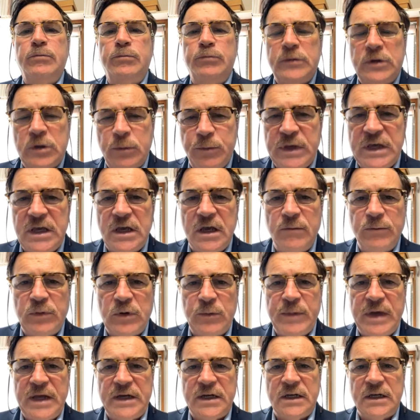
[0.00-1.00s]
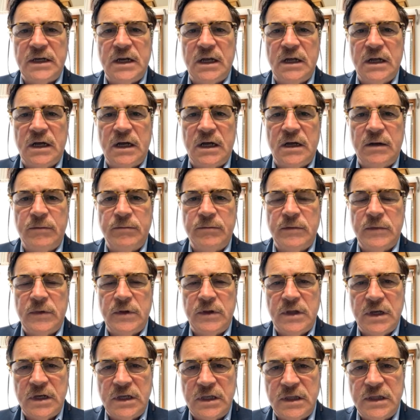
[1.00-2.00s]
to be implemented
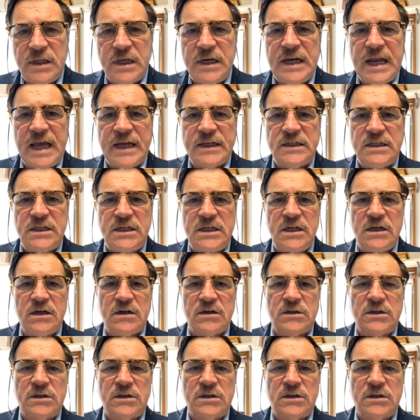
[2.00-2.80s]
the next year.